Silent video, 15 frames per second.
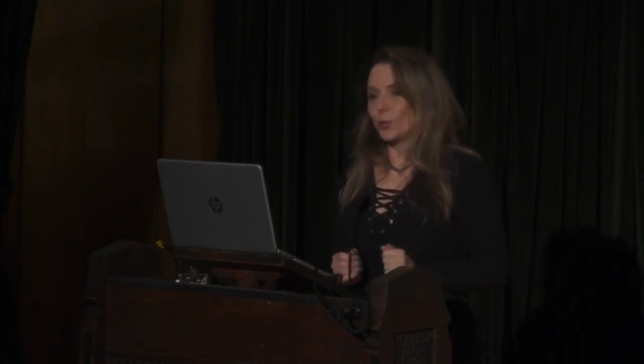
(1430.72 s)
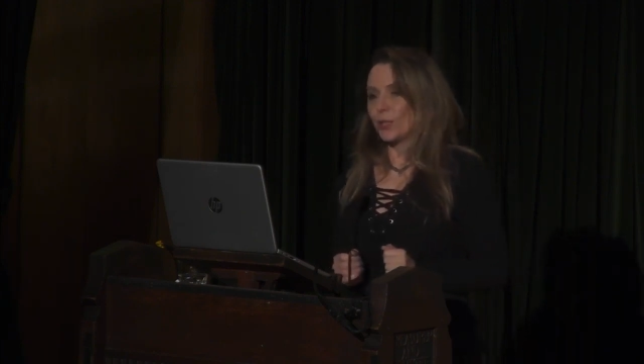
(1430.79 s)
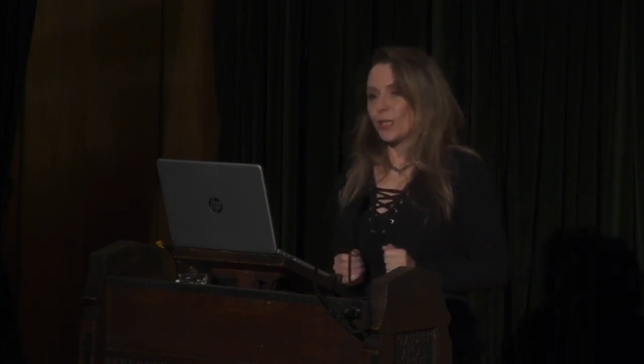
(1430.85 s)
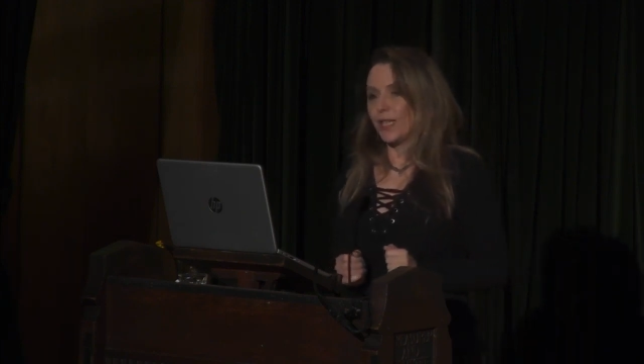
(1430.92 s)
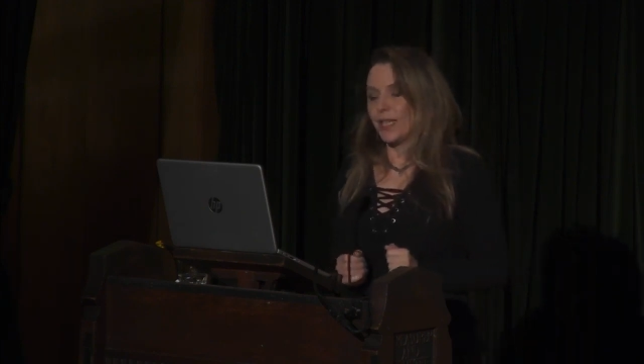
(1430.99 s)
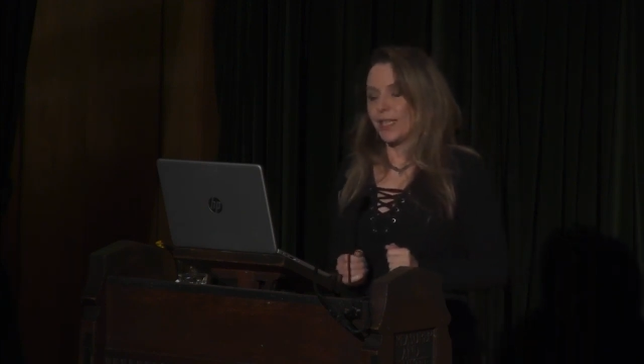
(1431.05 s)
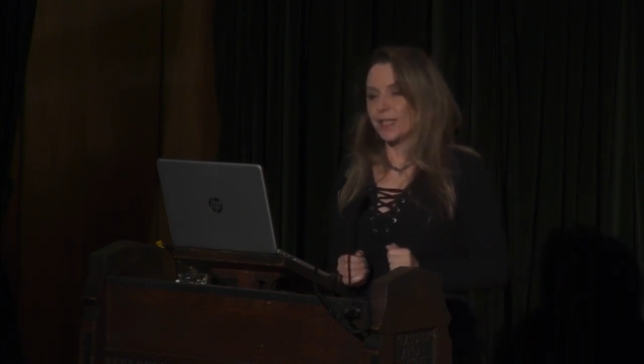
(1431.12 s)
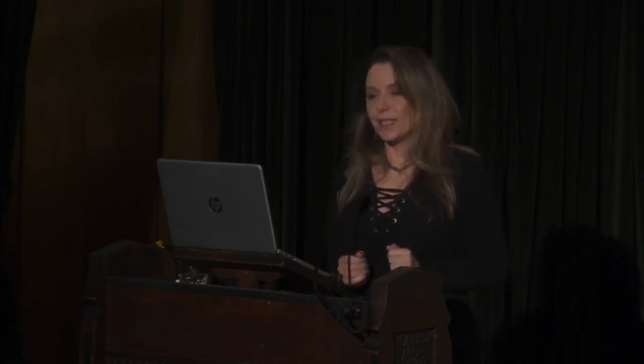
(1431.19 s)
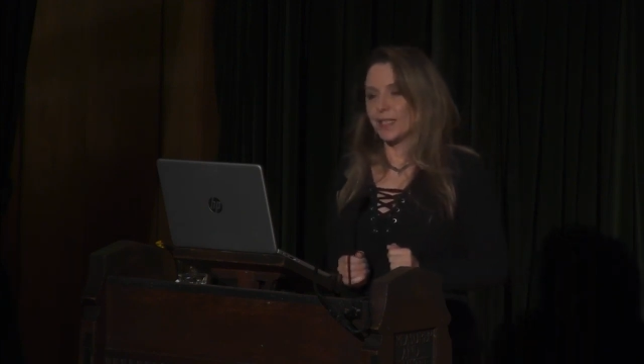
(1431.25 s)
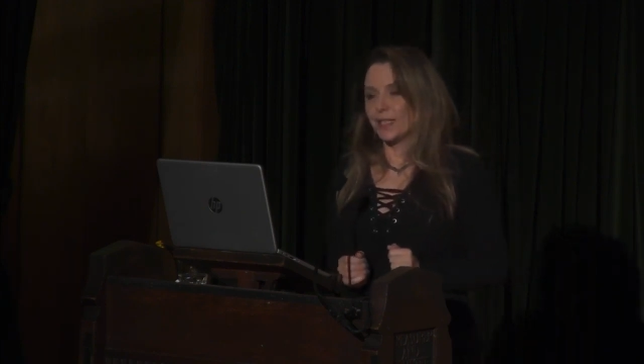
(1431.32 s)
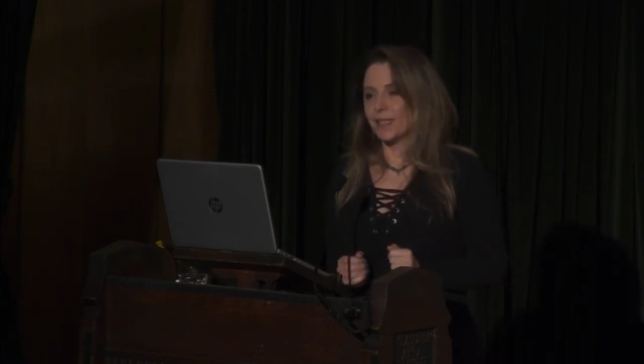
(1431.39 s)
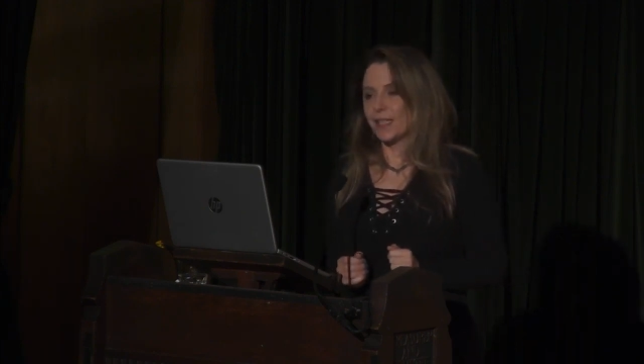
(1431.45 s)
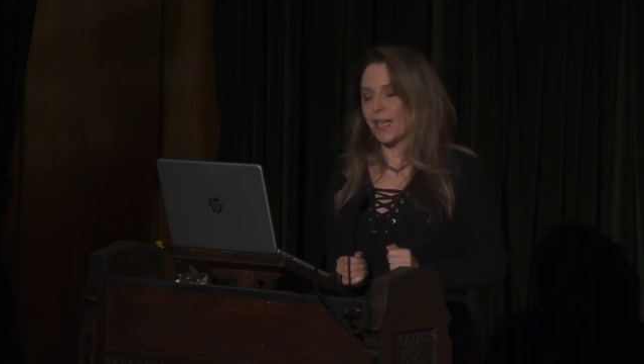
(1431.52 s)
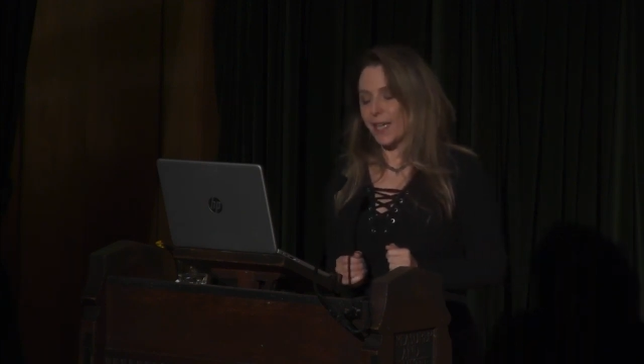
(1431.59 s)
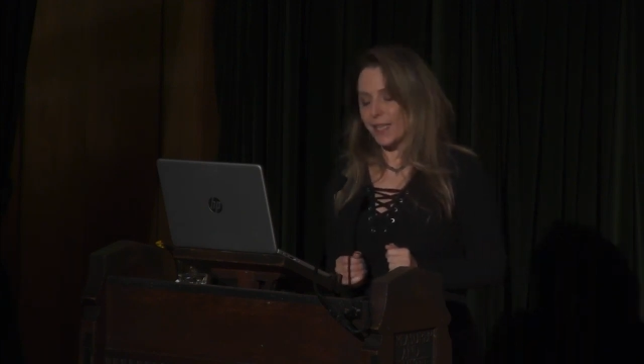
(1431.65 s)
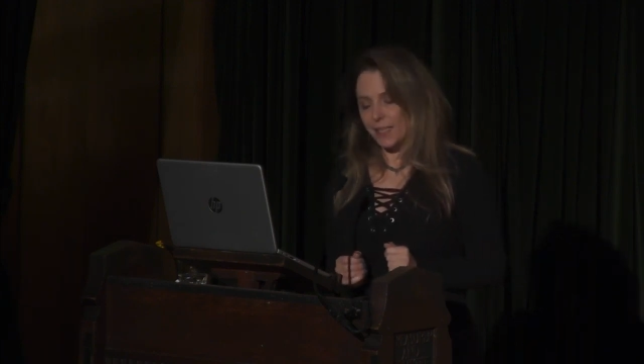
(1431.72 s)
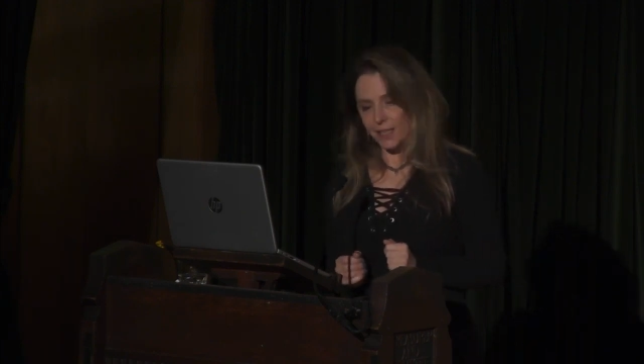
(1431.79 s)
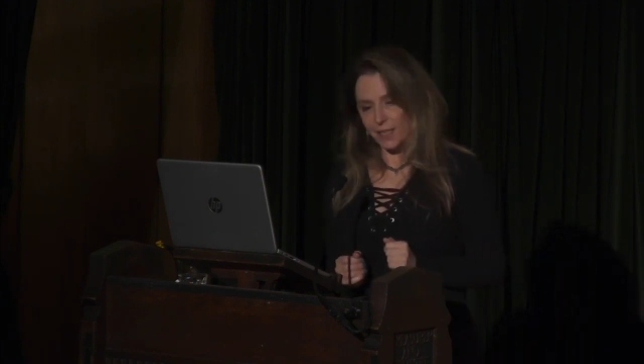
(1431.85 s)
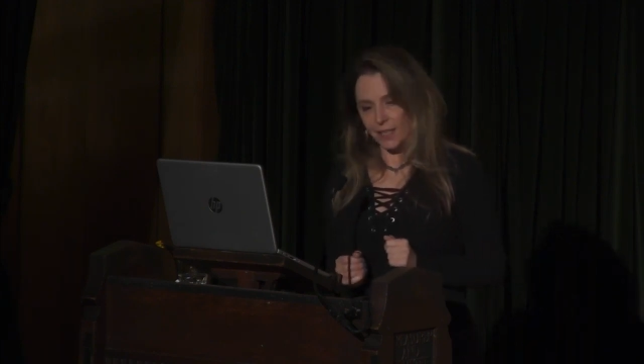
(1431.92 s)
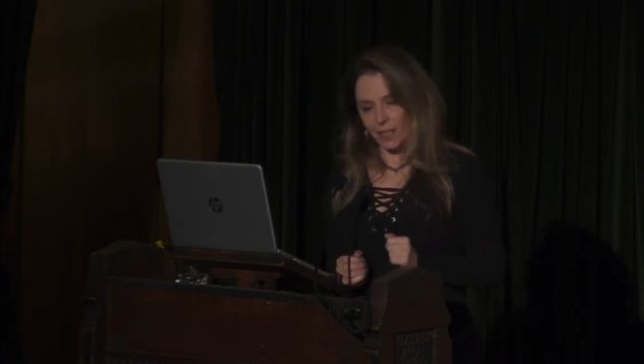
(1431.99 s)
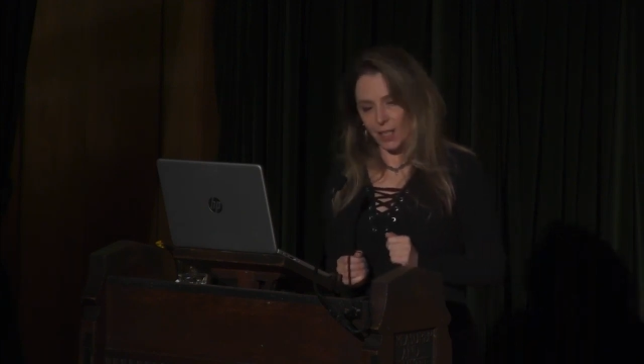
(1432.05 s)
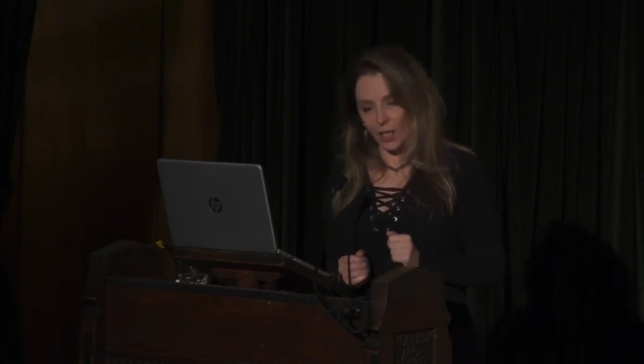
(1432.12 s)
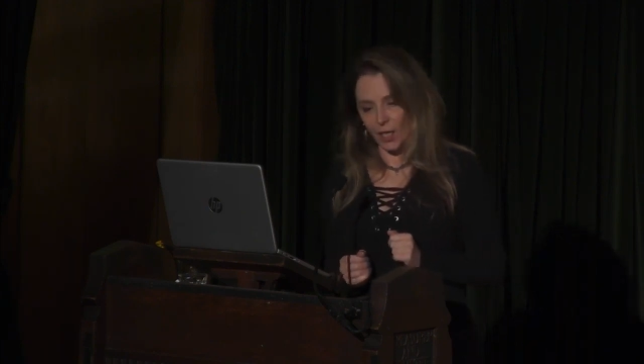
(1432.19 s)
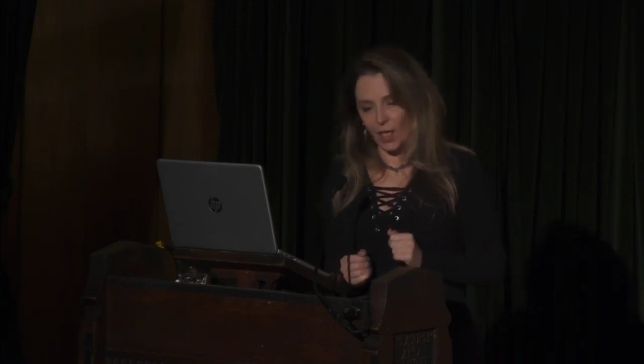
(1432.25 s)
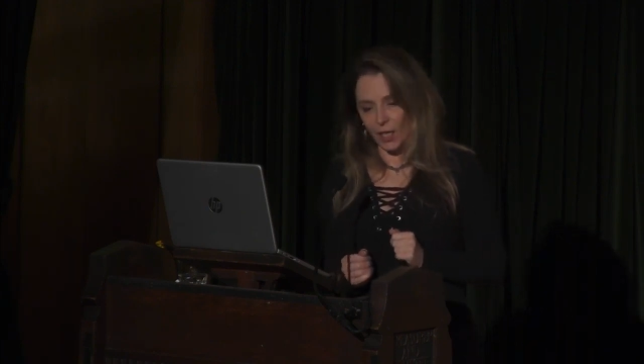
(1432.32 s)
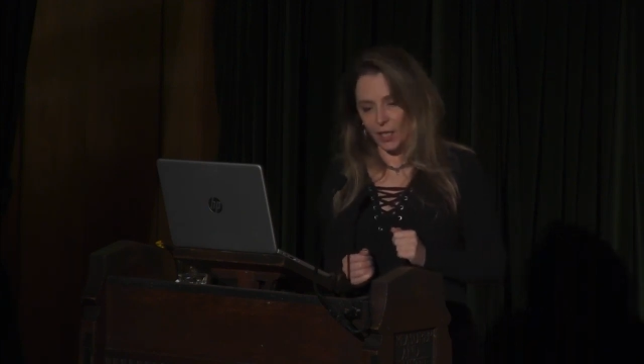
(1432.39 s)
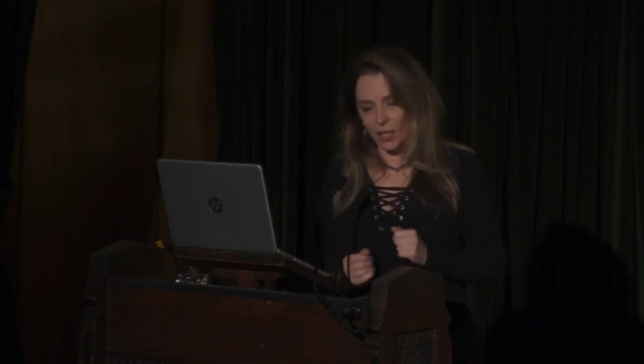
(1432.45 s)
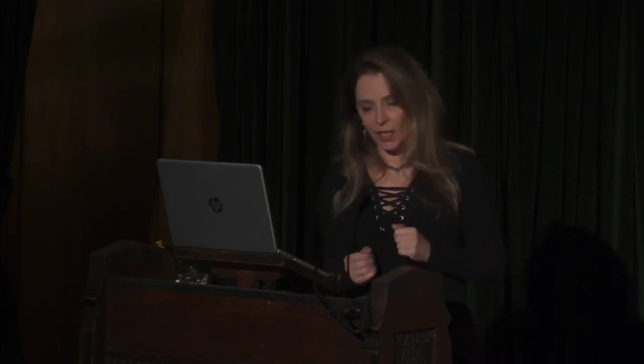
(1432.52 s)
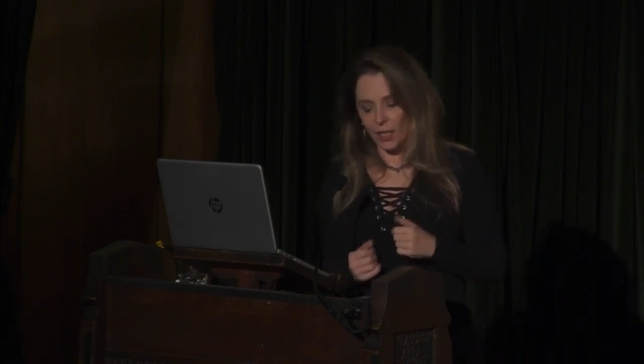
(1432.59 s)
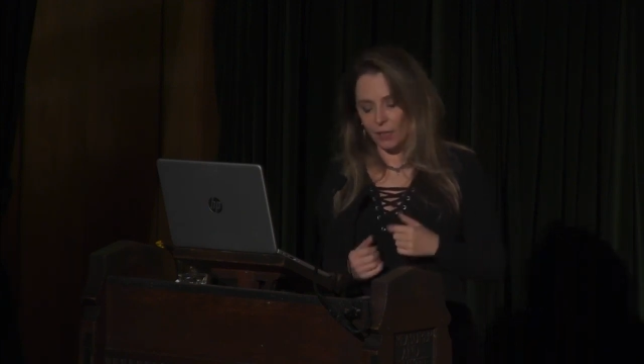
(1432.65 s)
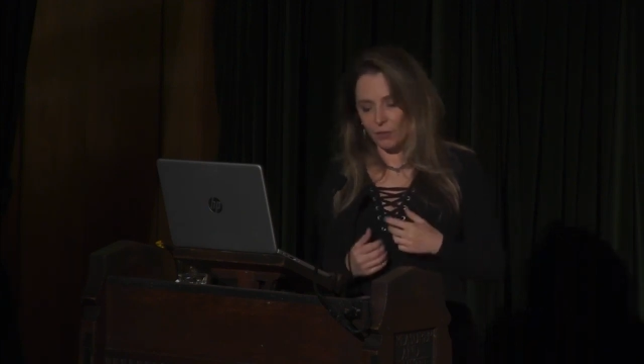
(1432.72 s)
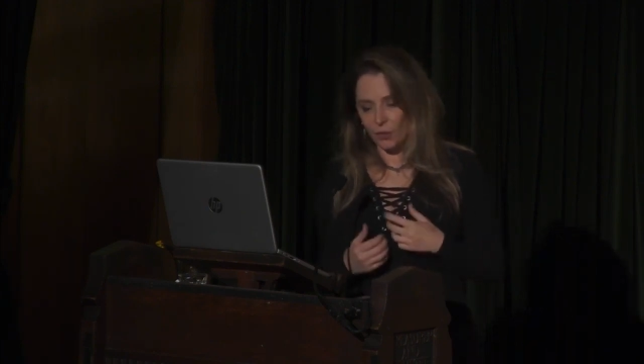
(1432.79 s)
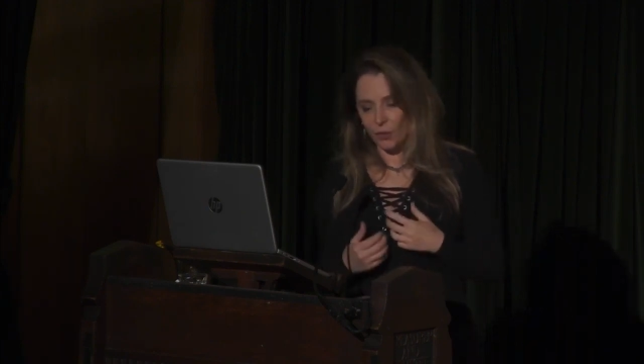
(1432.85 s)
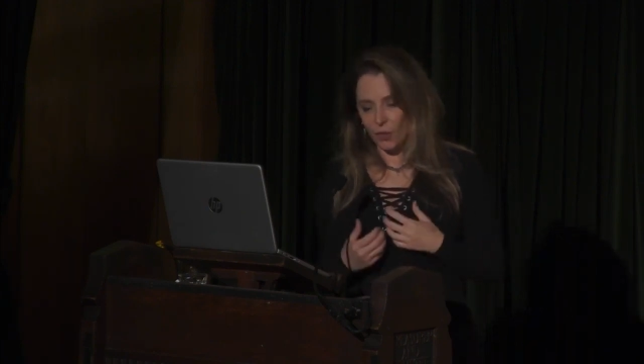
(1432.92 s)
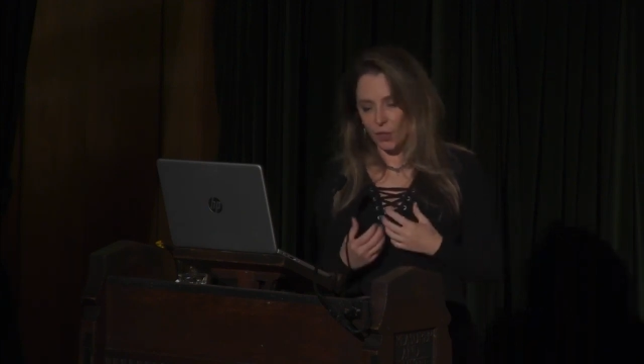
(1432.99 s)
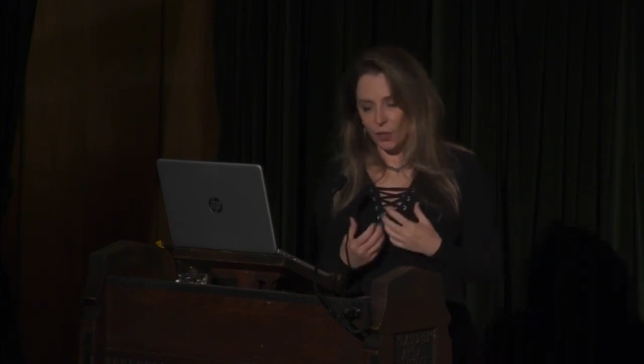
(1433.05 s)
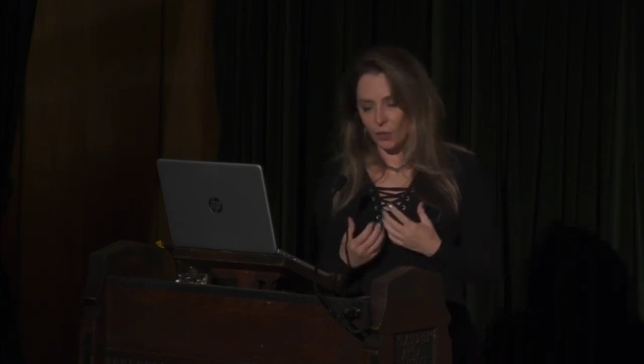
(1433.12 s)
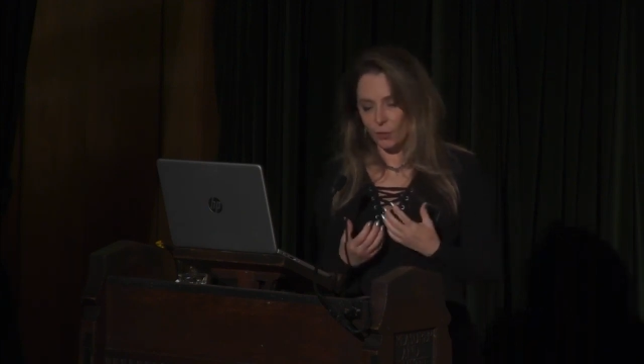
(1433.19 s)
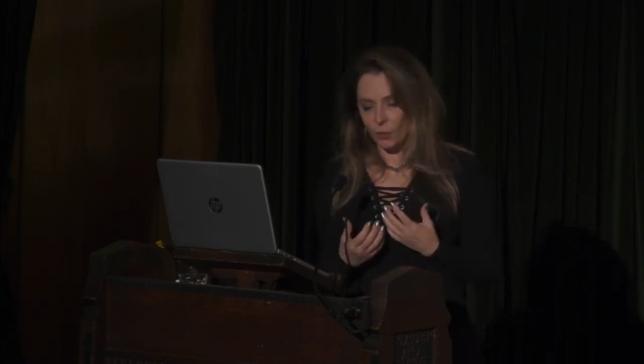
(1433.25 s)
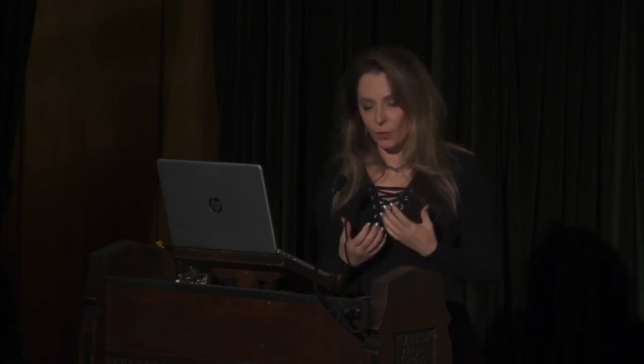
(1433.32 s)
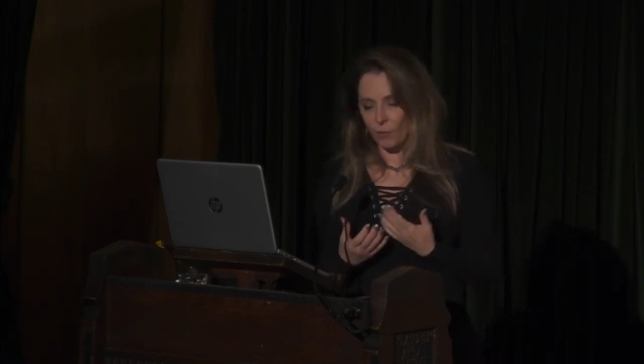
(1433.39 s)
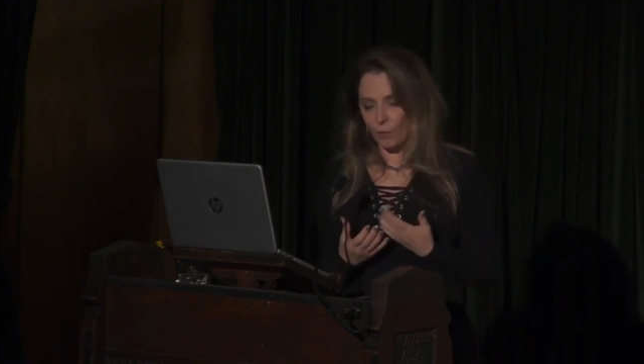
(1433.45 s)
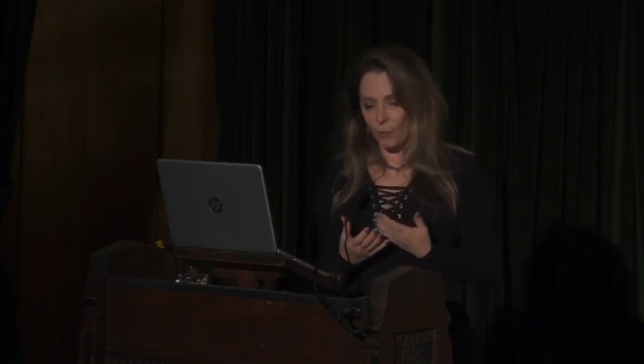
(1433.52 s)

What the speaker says: is that even though